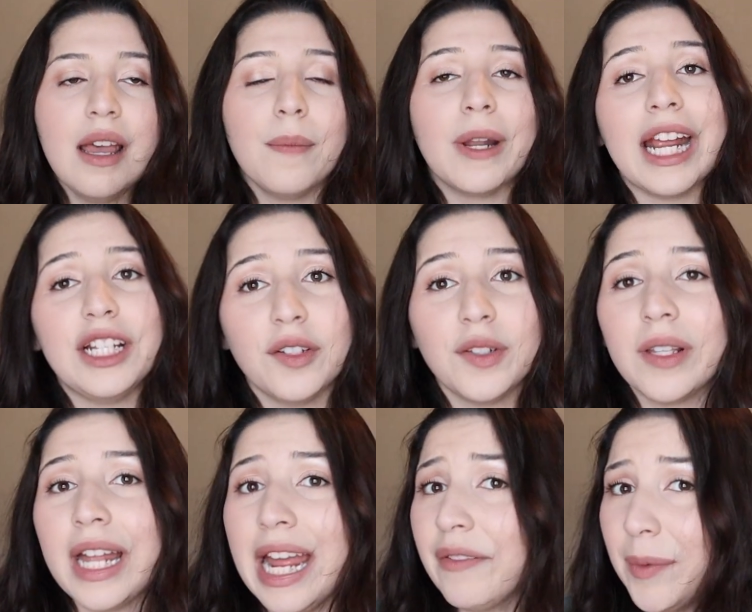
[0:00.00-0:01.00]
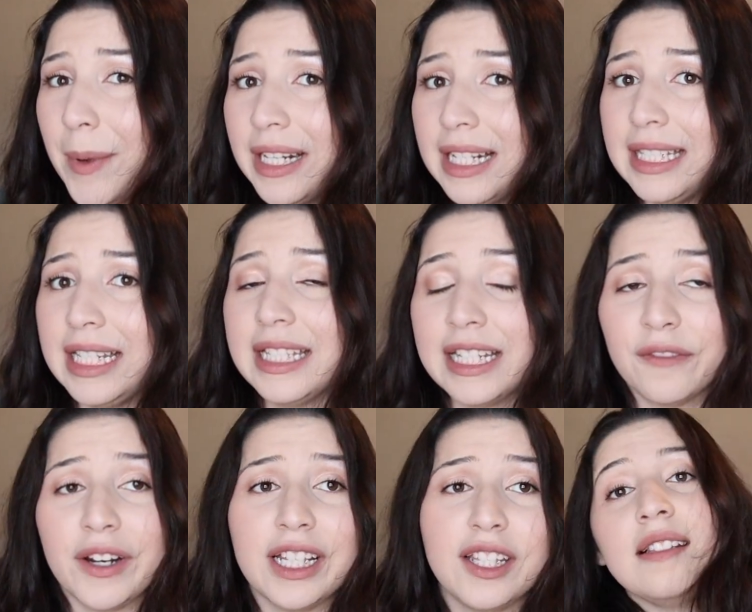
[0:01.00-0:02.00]
but I do know that every pregnancy is
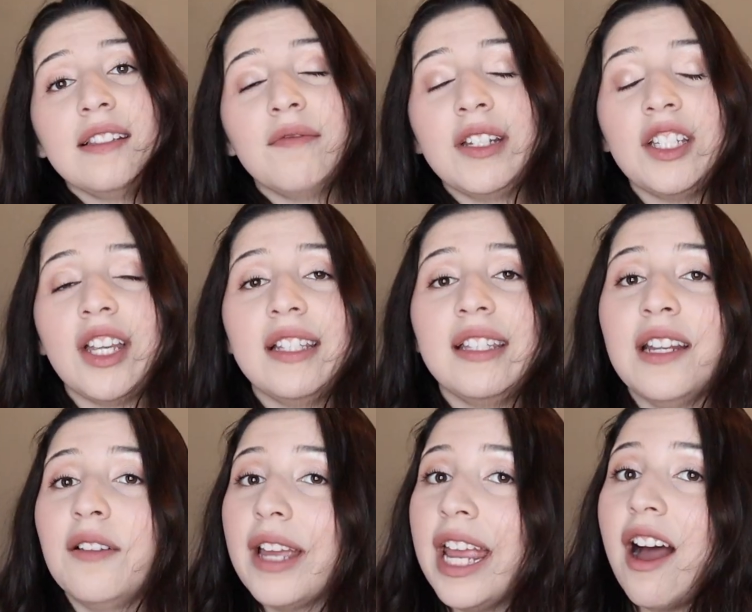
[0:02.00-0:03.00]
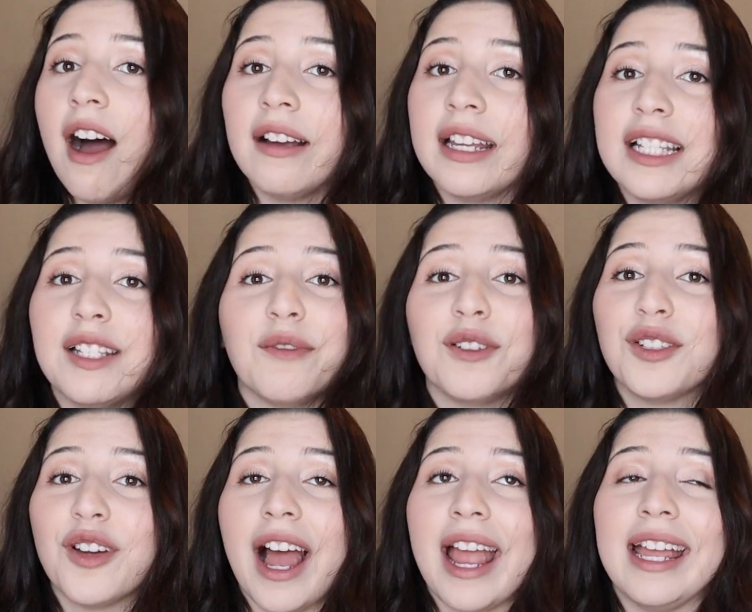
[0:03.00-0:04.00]
different. We just said, okay, August, we'll
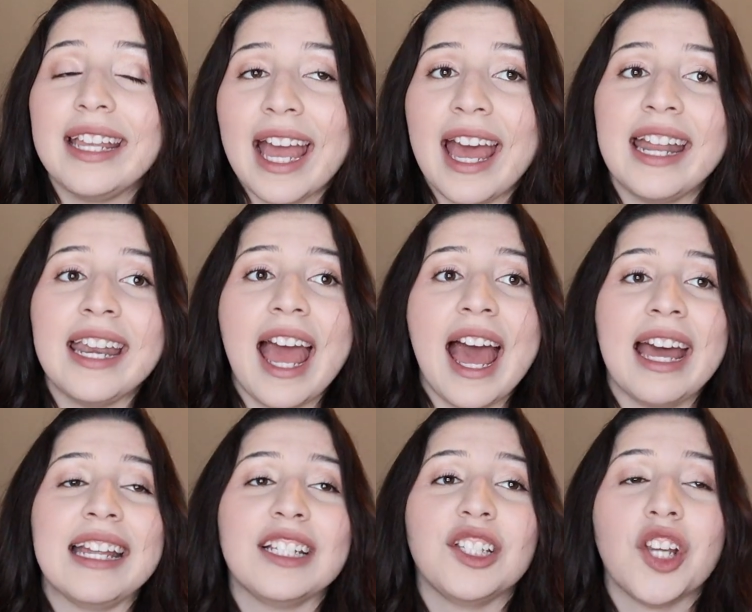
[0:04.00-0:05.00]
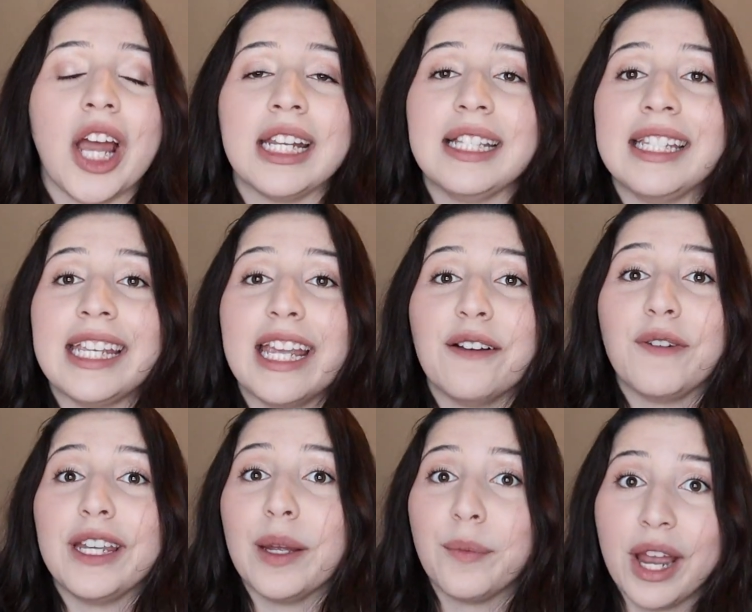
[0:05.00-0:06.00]
try again and try to see if
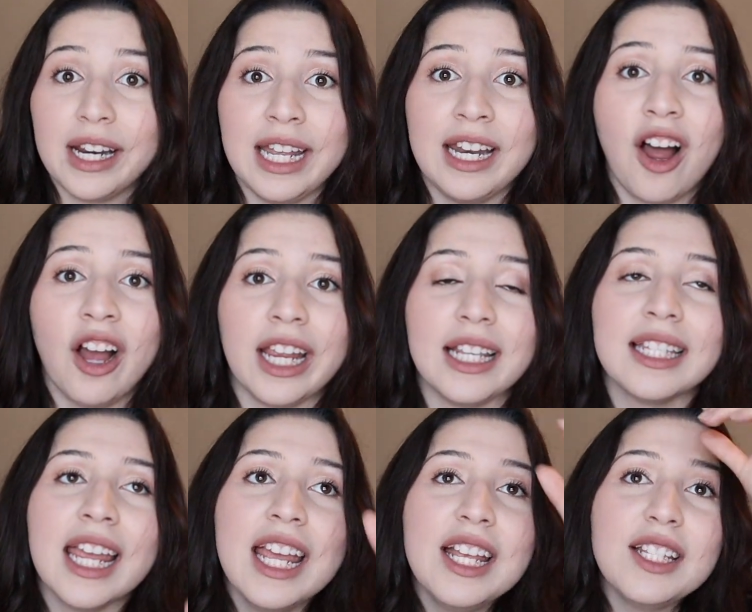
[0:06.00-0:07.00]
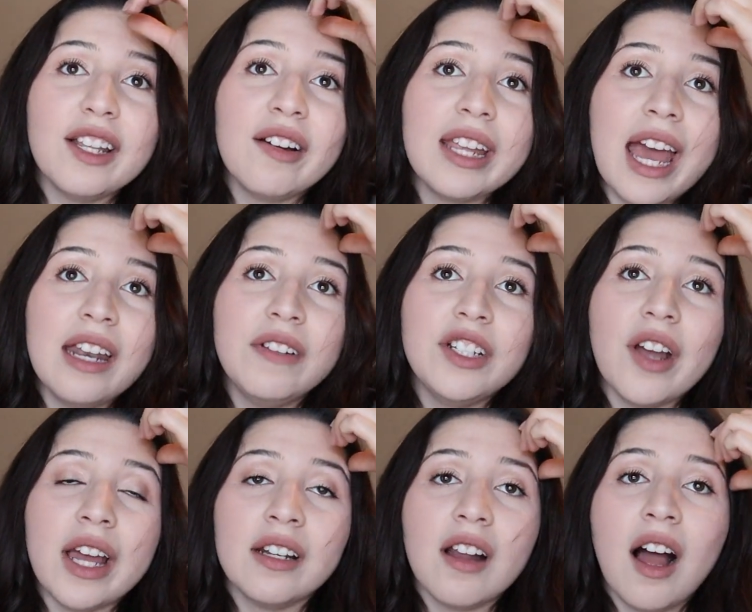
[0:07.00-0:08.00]
we get pregnant in August. So again, we
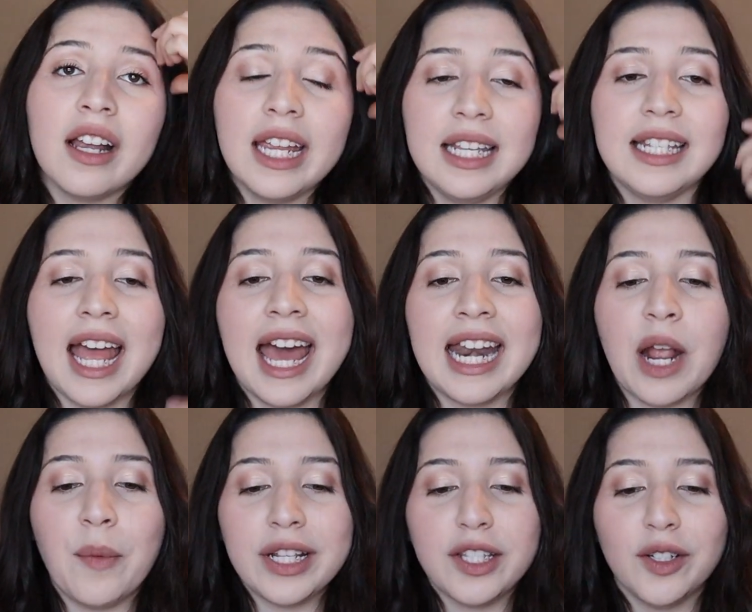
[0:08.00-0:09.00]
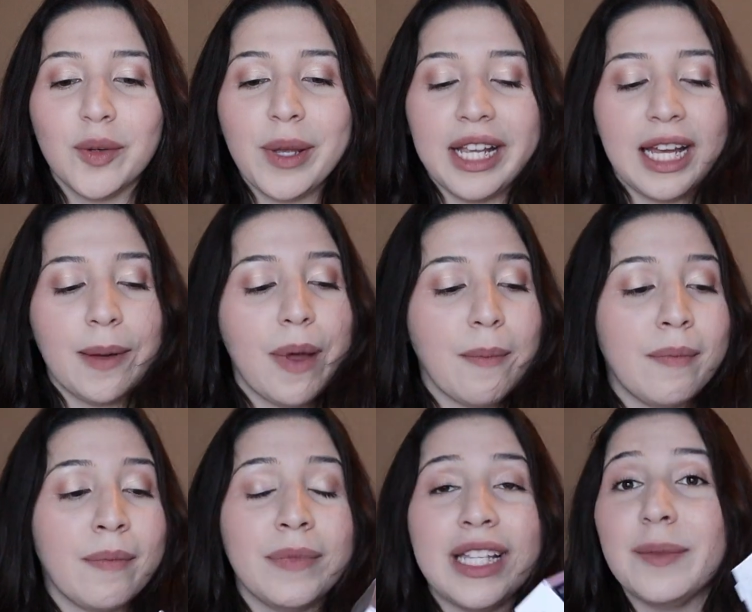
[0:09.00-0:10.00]
tried in August and I went to go pick up
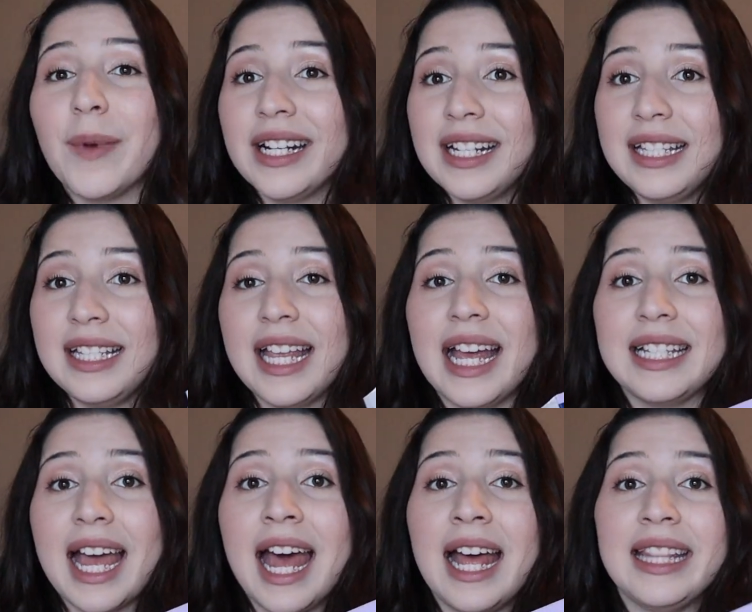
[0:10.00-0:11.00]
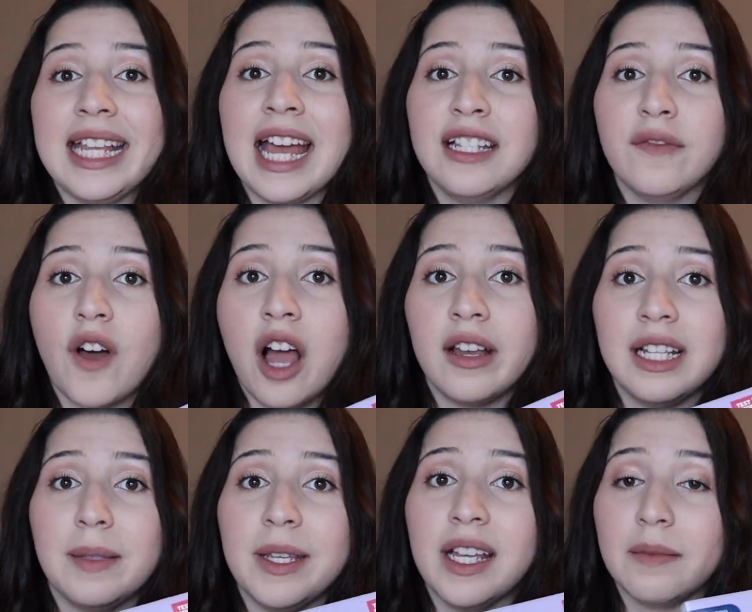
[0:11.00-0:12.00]
um, these pregnancy tests at the end of
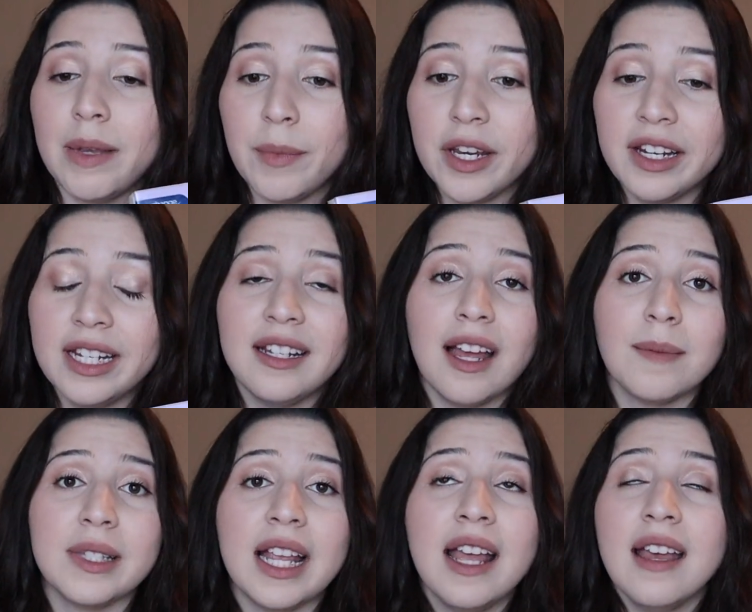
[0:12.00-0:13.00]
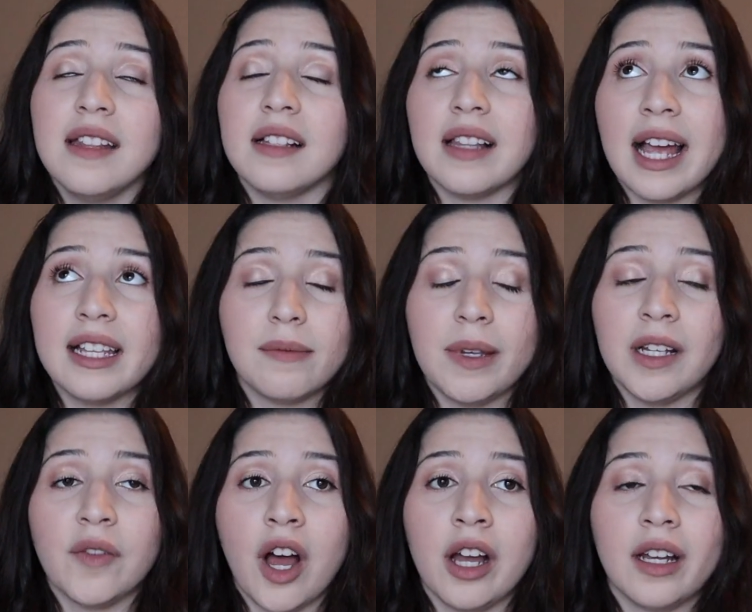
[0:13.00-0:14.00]
August because my period comes the last week
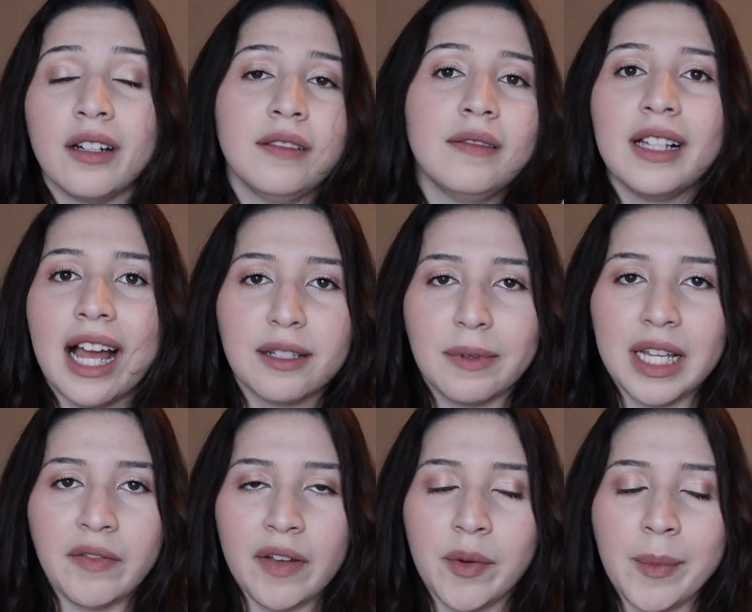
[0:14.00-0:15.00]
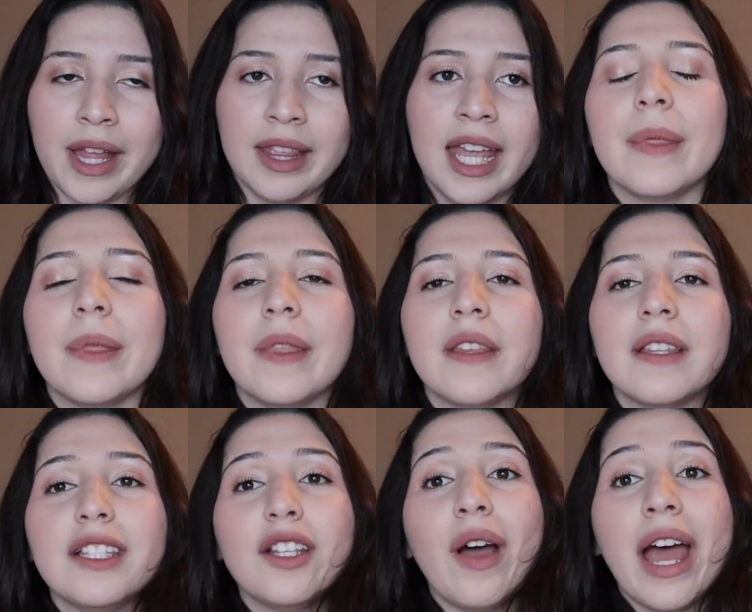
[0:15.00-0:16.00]
of August, or the last week of every month.
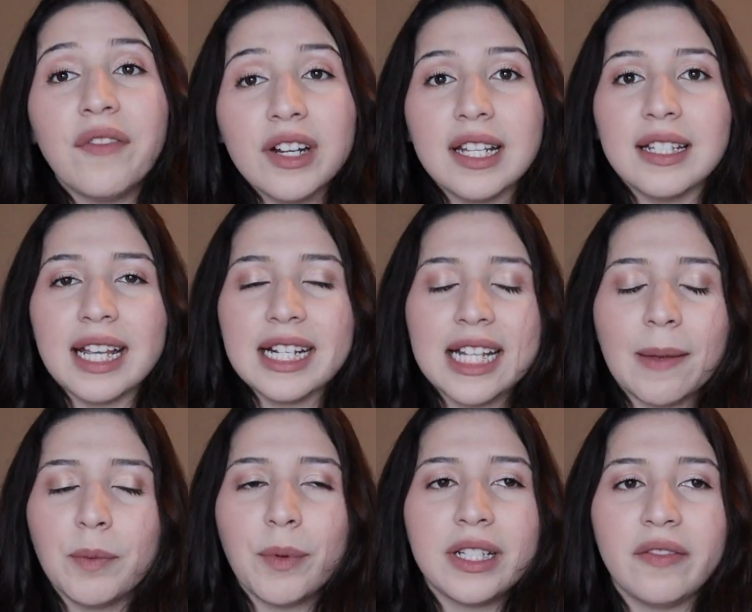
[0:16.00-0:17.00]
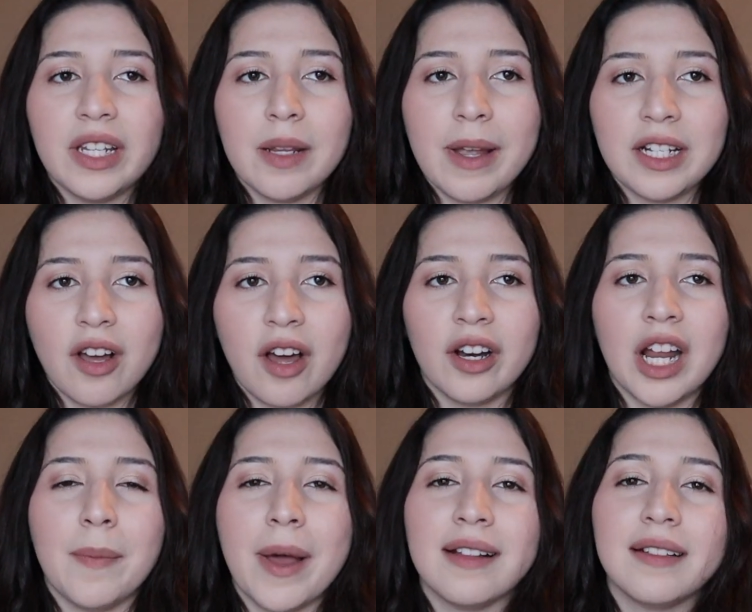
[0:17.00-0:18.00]
So ever since I stopped breastfeeding my daughter
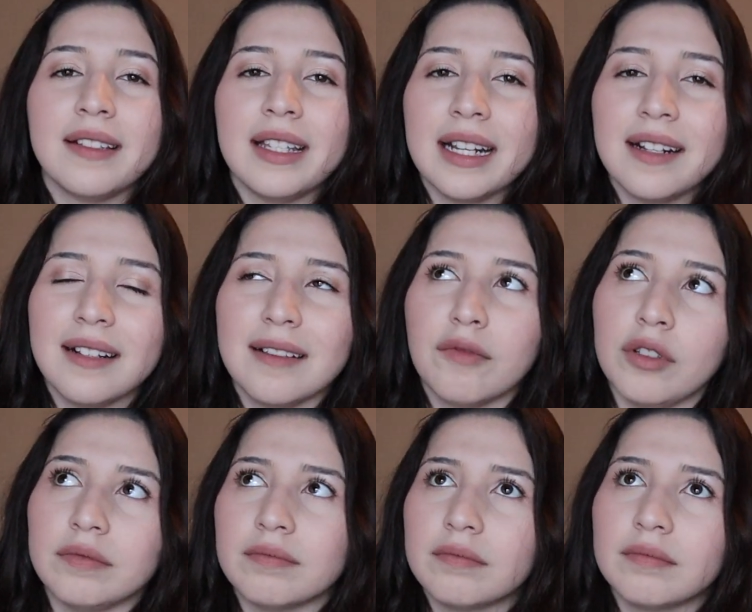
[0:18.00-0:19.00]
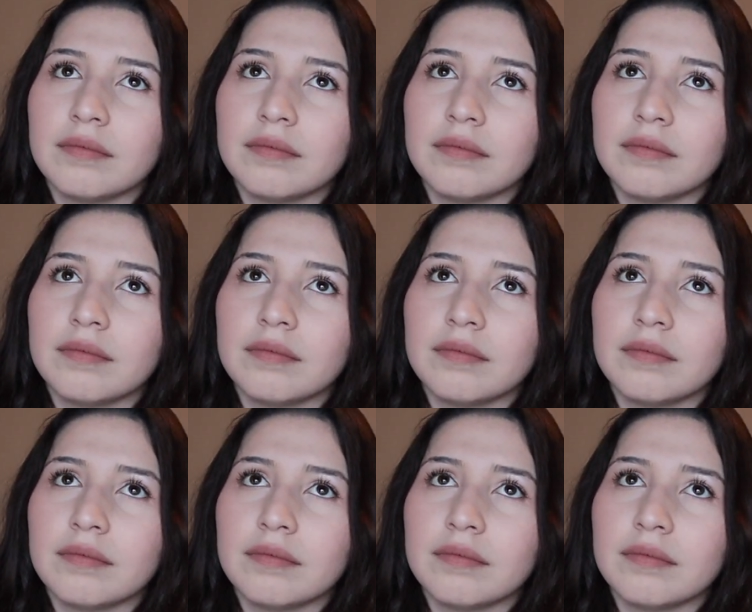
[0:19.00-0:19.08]
about six, well,